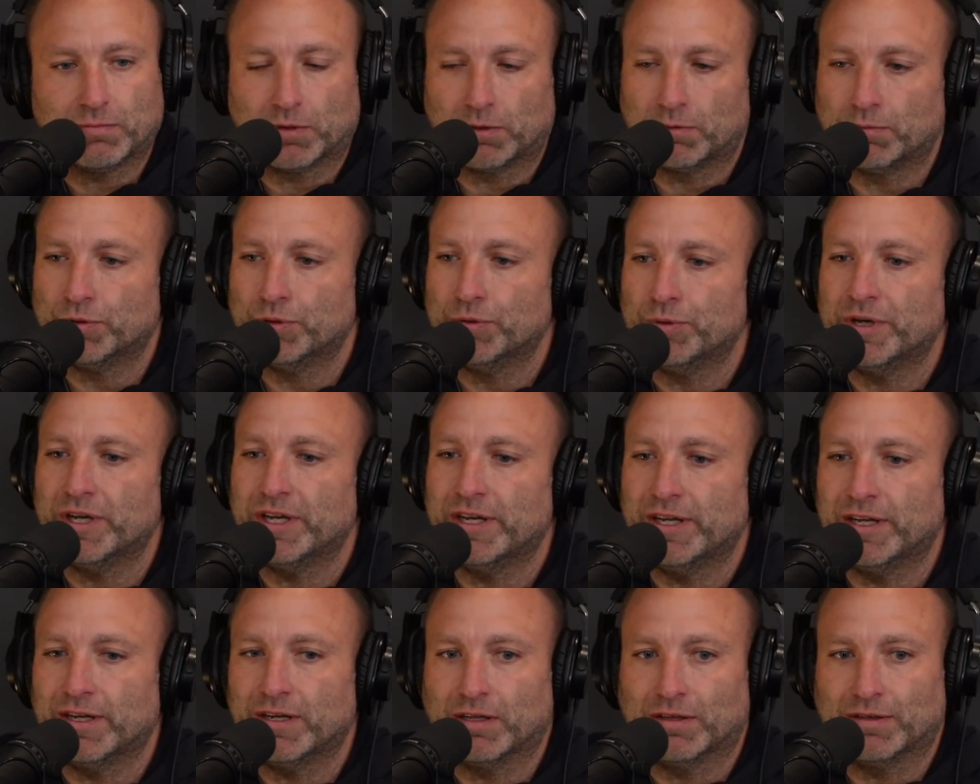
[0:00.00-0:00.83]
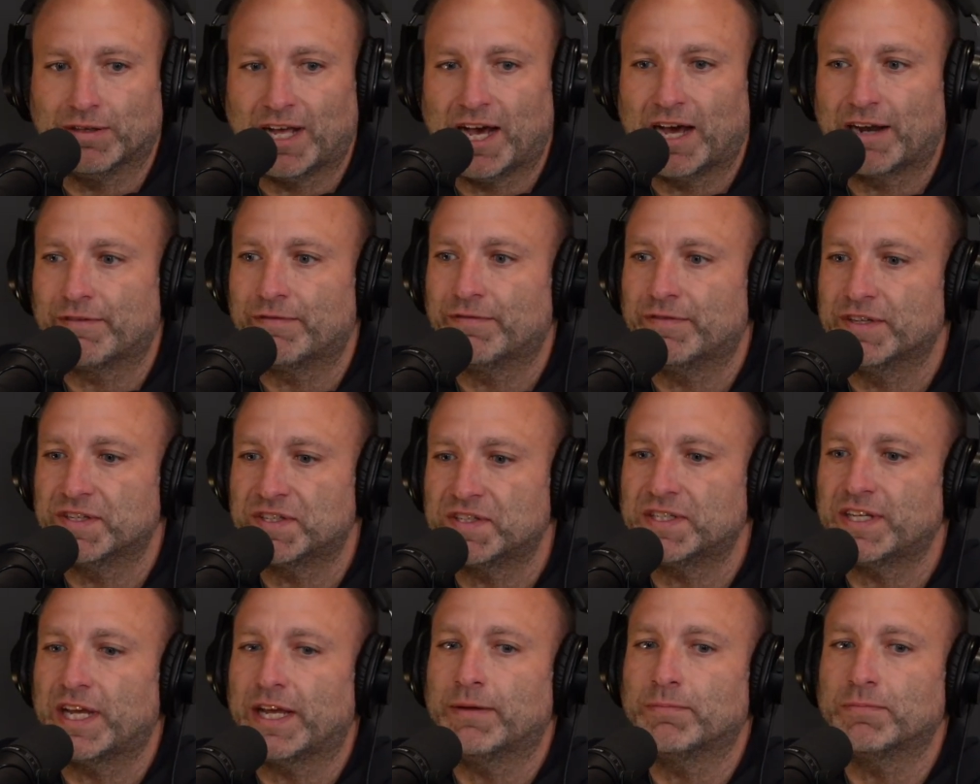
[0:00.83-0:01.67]
We're rooted in a lot of the
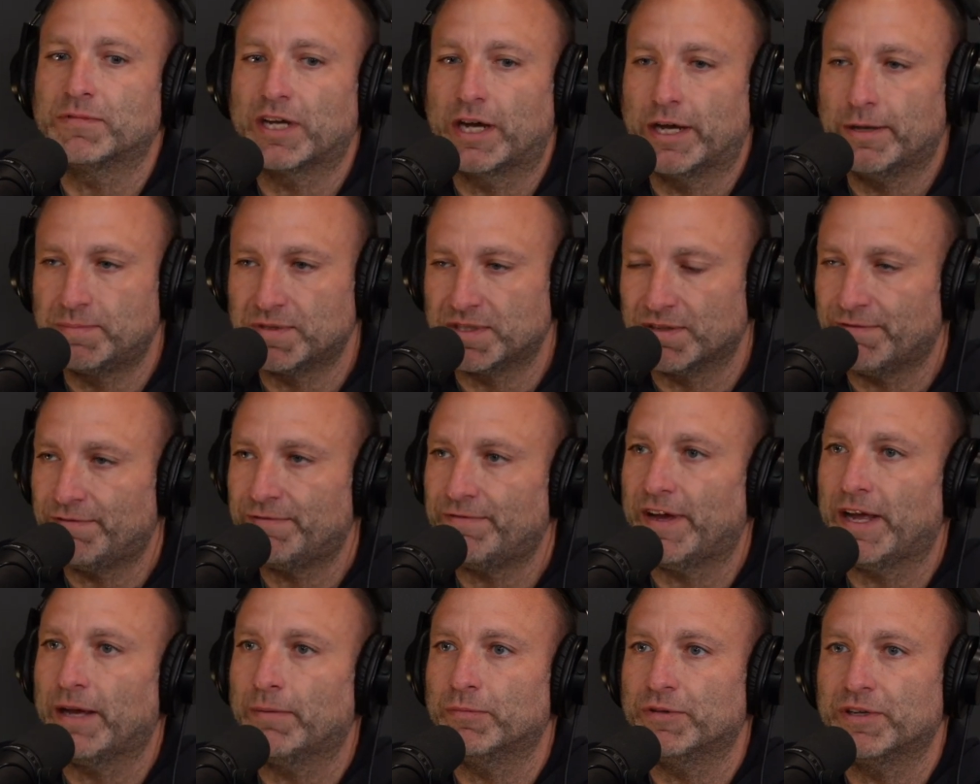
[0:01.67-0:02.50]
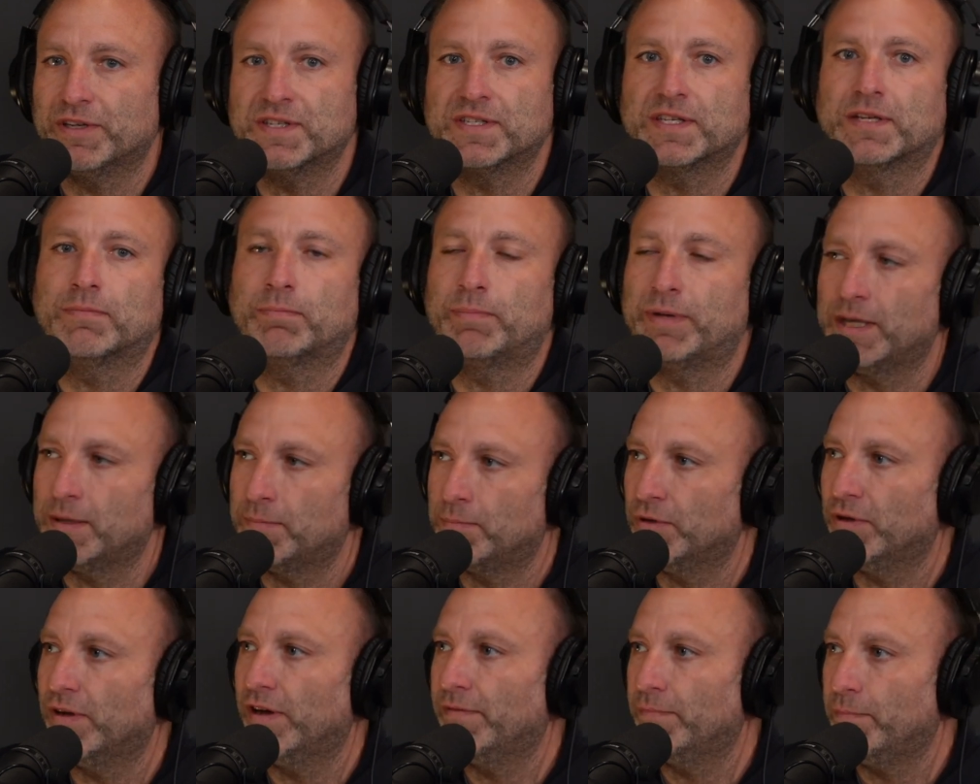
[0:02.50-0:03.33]
same types of families and
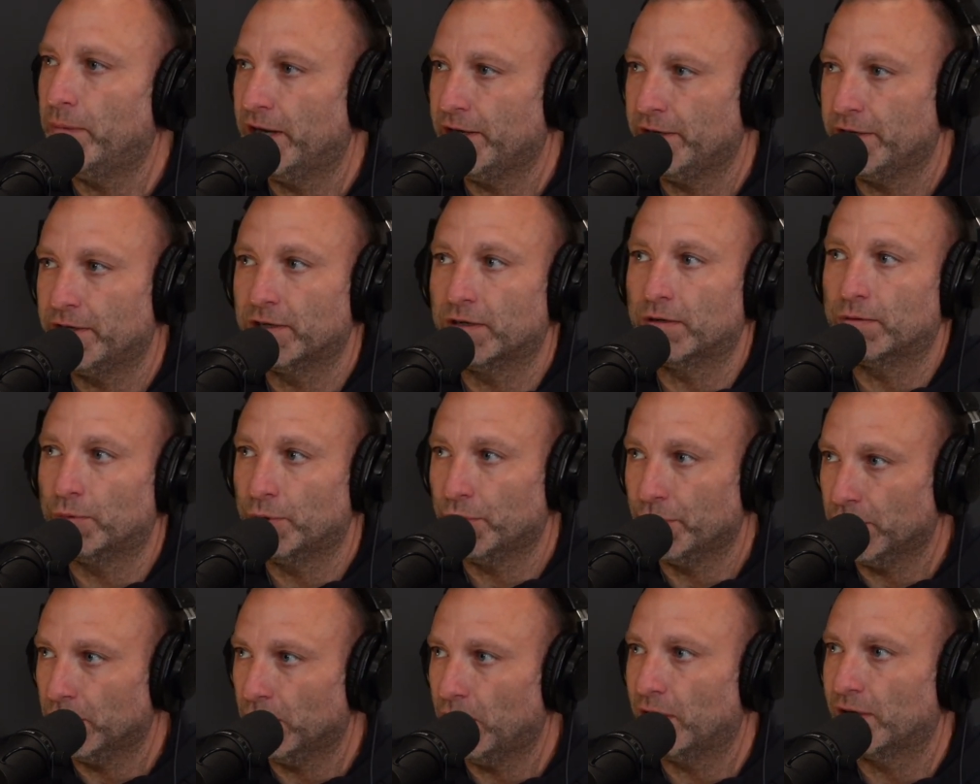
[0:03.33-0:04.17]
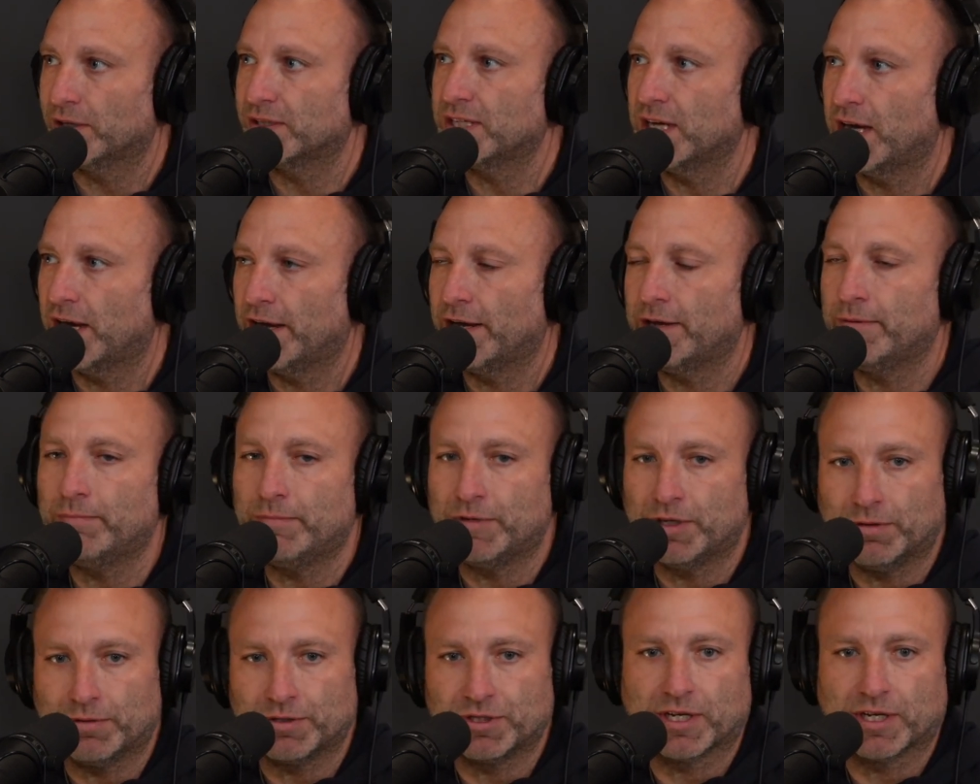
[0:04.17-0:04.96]
people have been here a really long time,